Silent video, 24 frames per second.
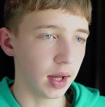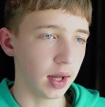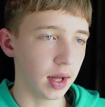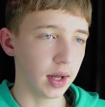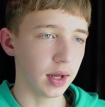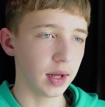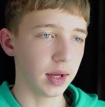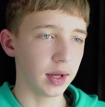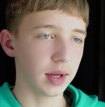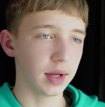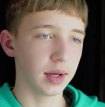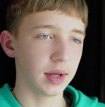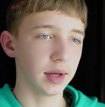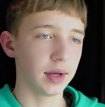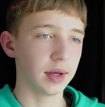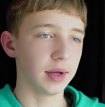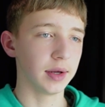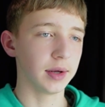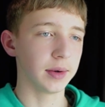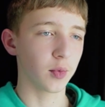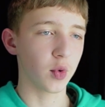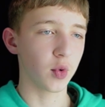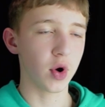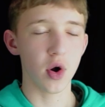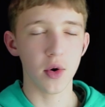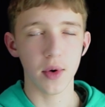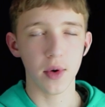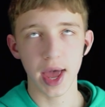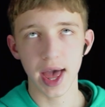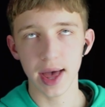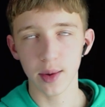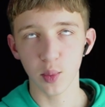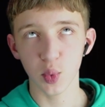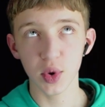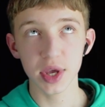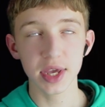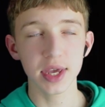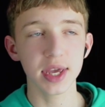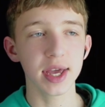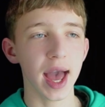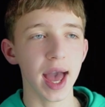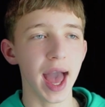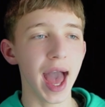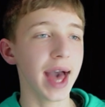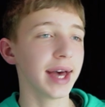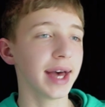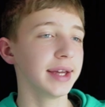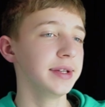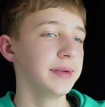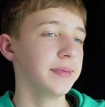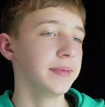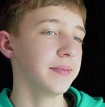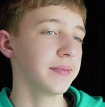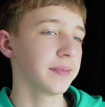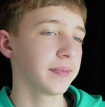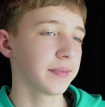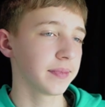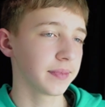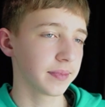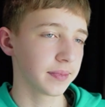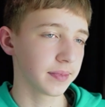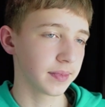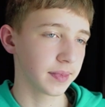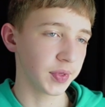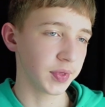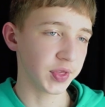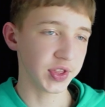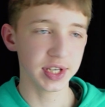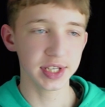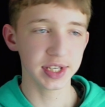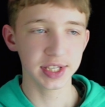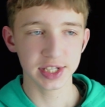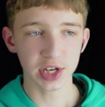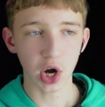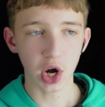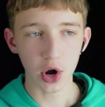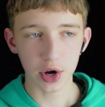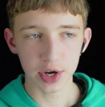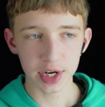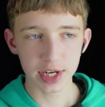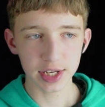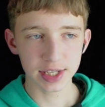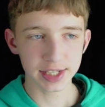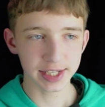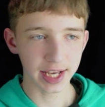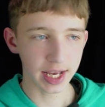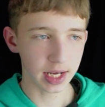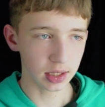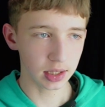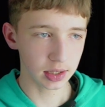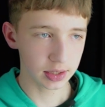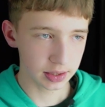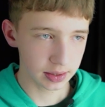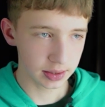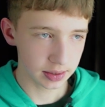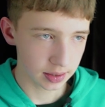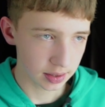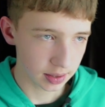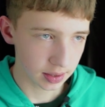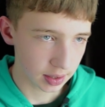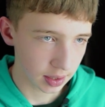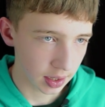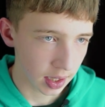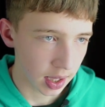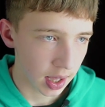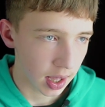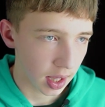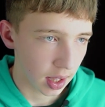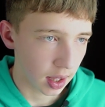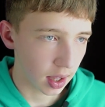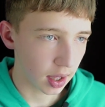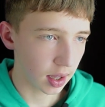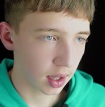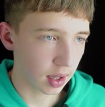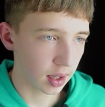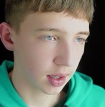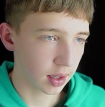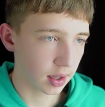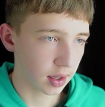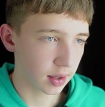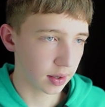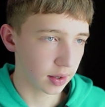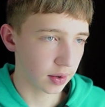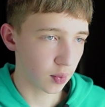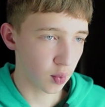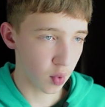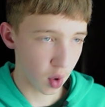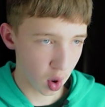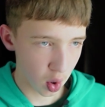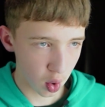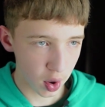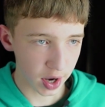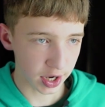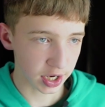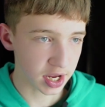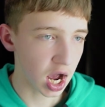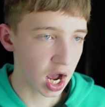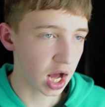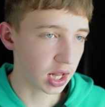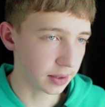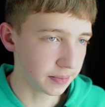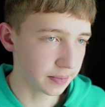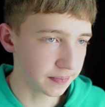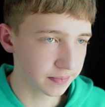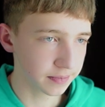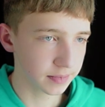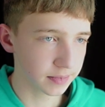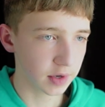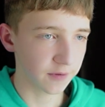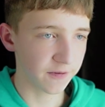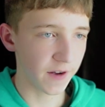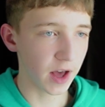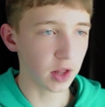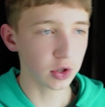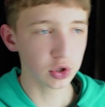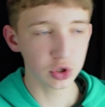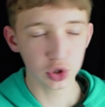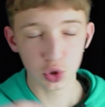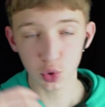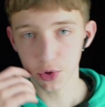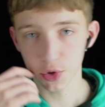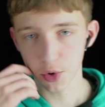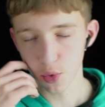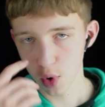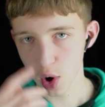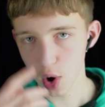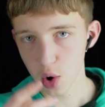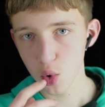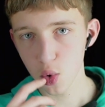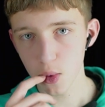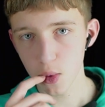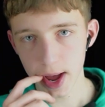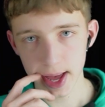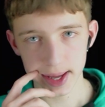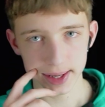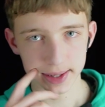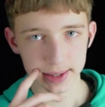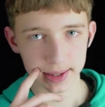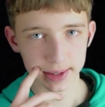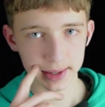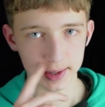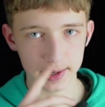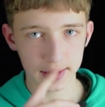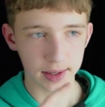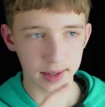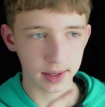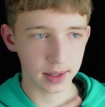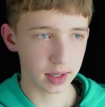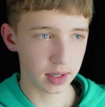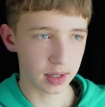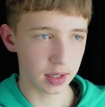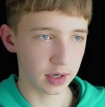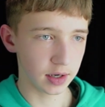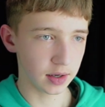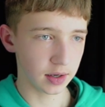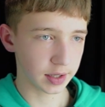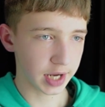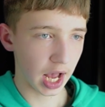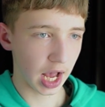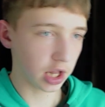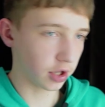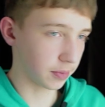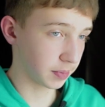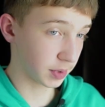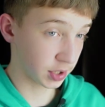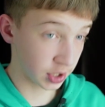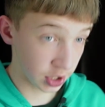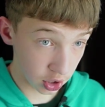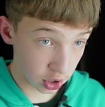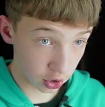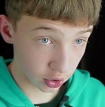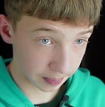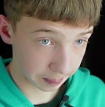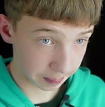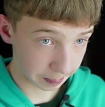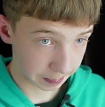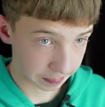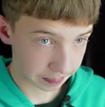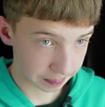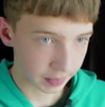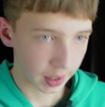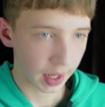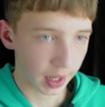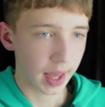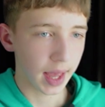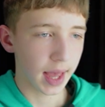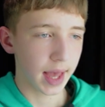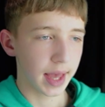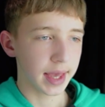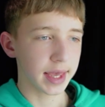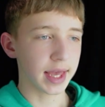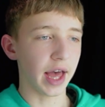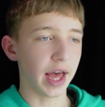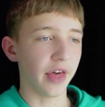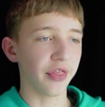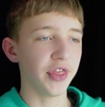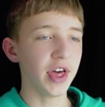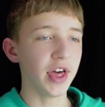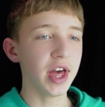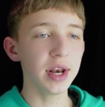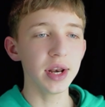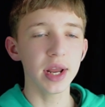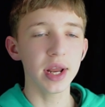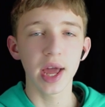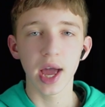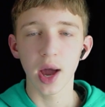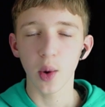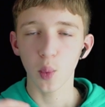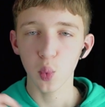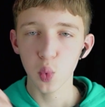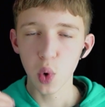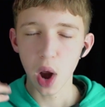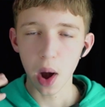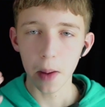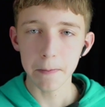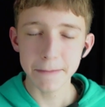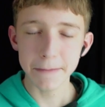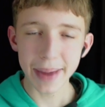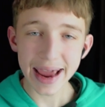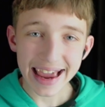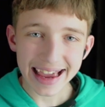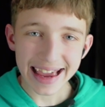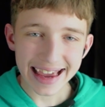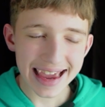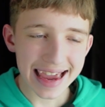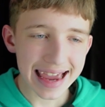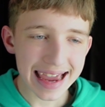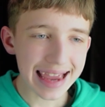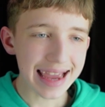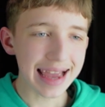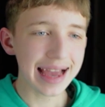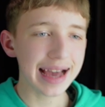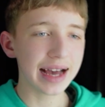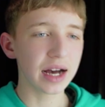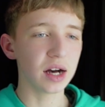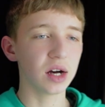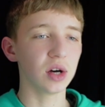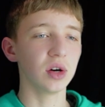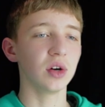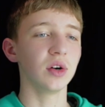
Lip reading: where we add the starting cells, row and column values to the row and column queue. Yeah, and then we are making